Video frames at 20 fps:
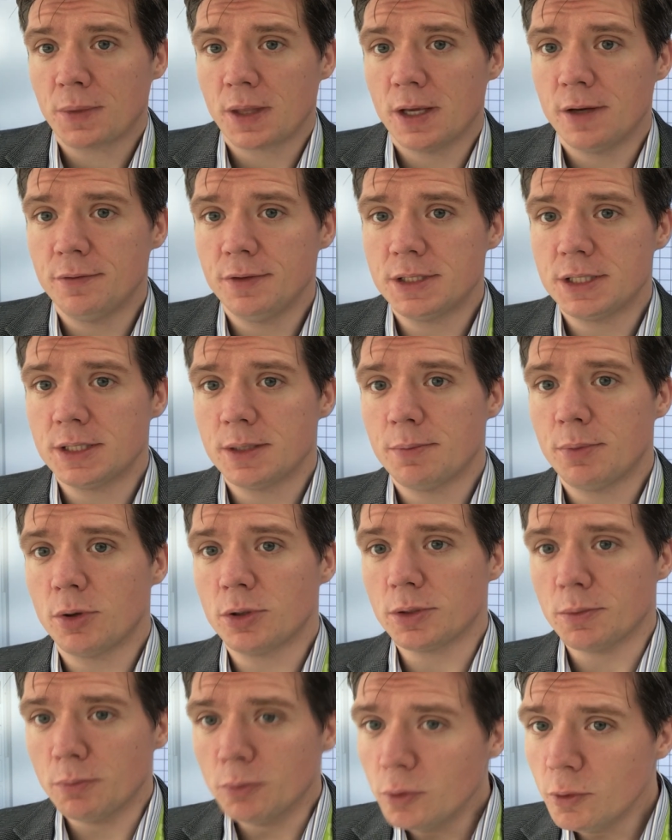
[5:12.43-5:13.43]
if it's
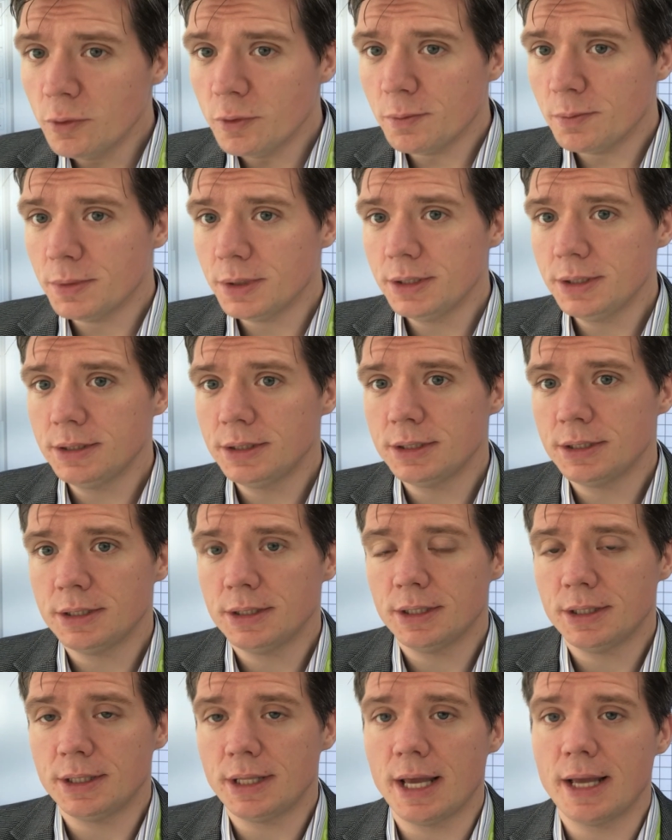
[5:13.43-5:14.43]
about a movement,
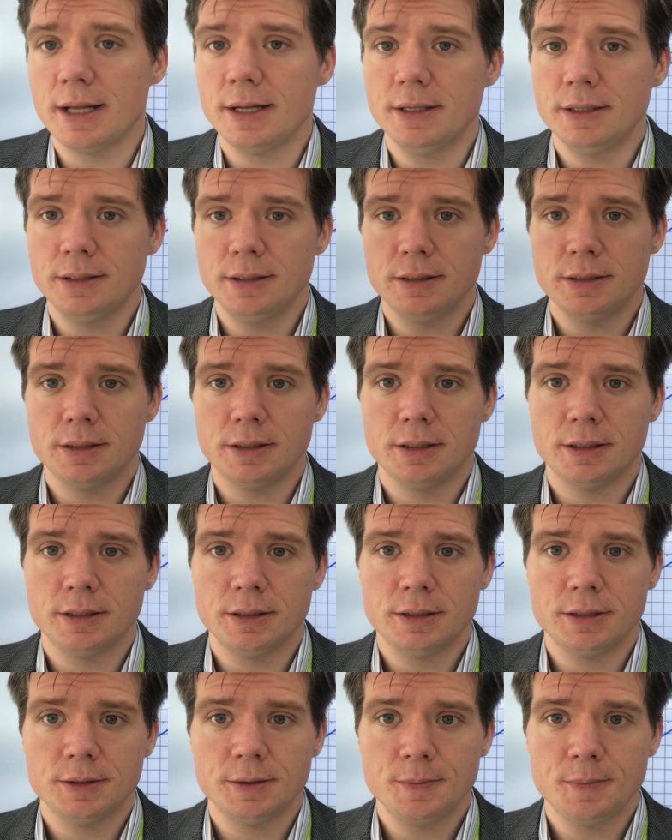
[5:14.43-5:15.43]
then
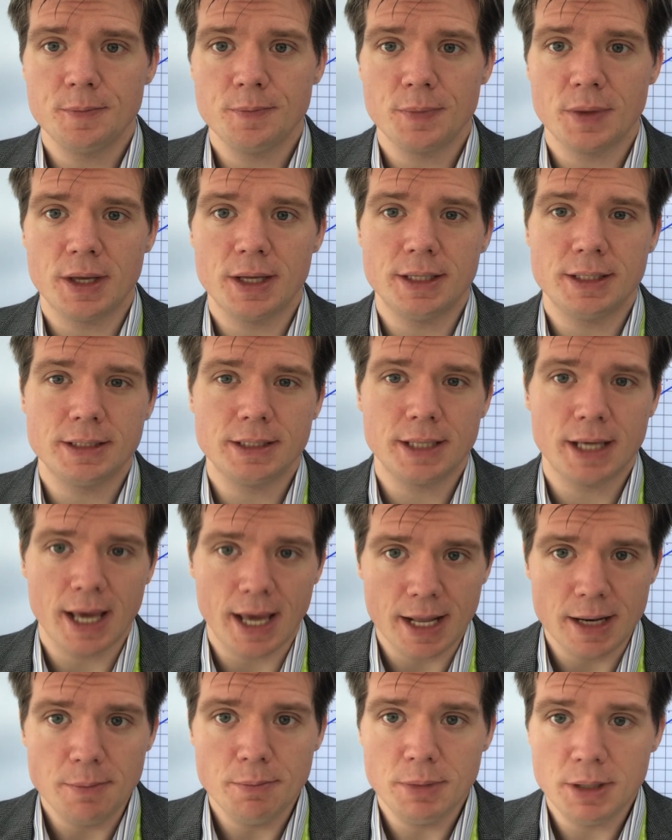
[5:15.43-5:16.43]
it
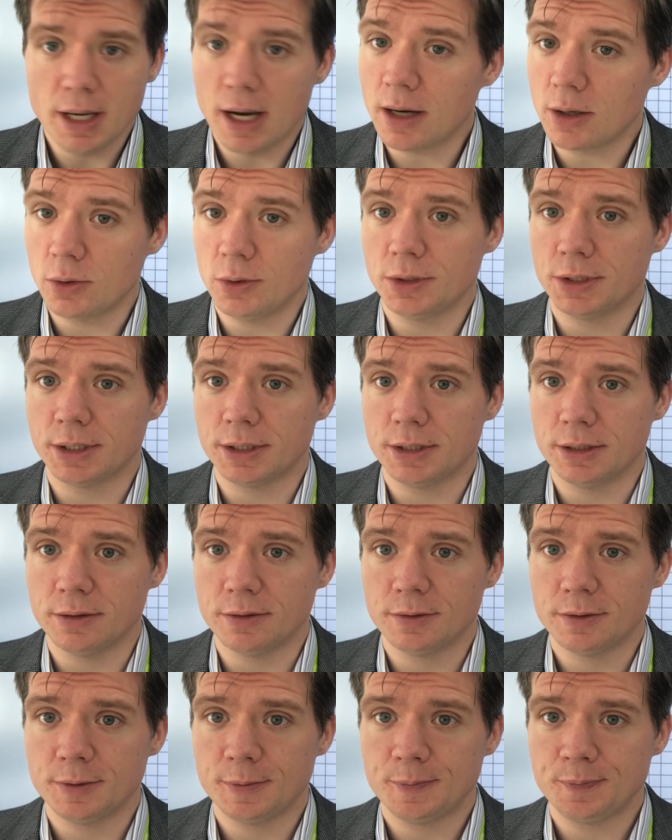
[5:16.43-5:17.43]
can be accusative.